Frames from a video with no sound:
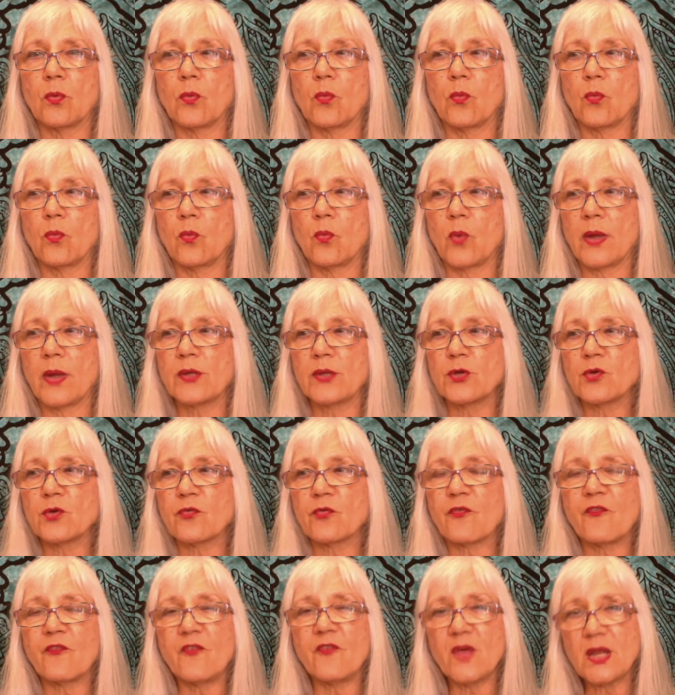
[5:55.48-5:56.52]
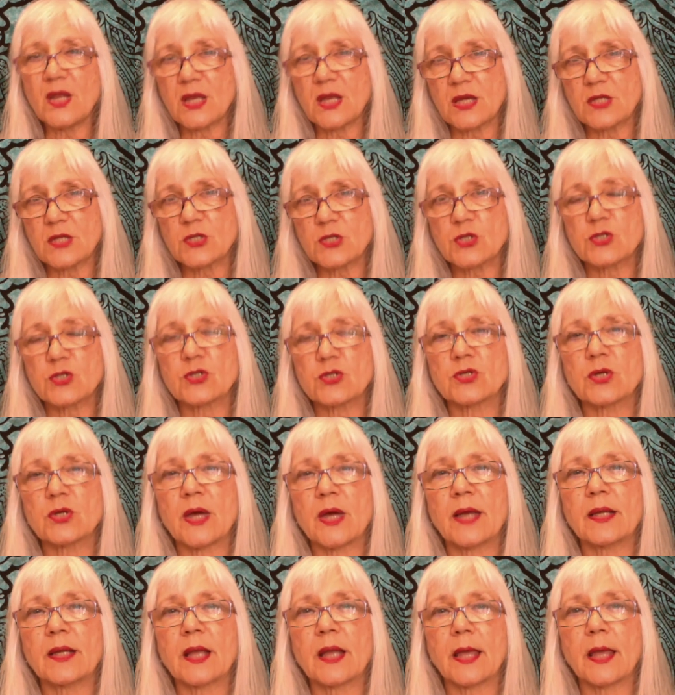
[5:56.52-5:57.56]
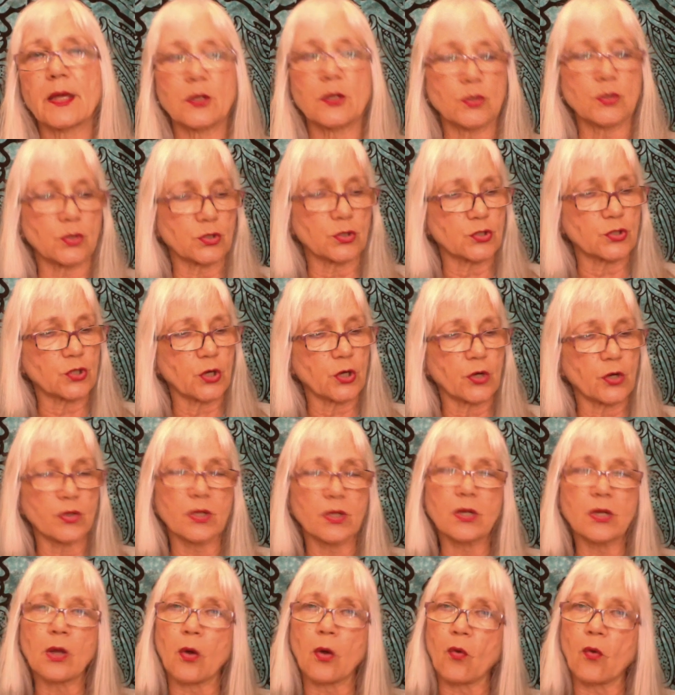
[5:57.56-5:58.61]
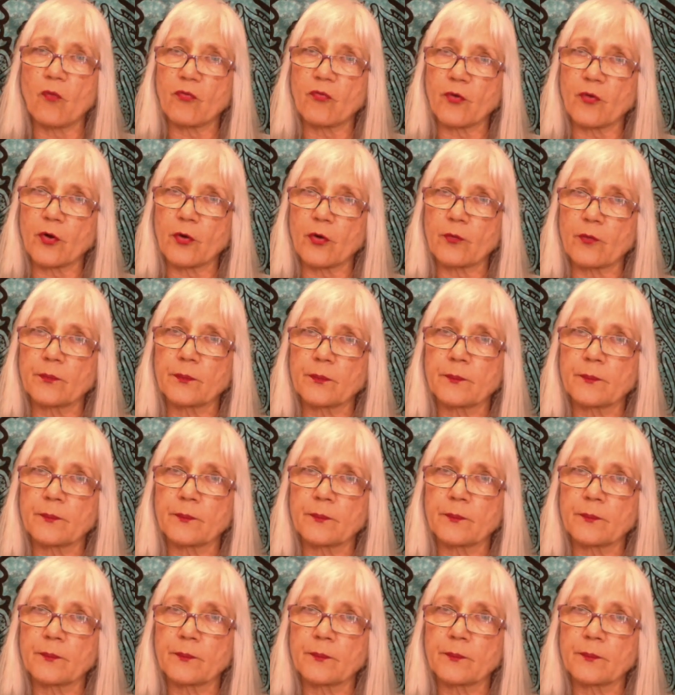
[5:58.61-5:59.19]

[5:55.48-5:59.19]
when you're finished, I'd like you to turn it over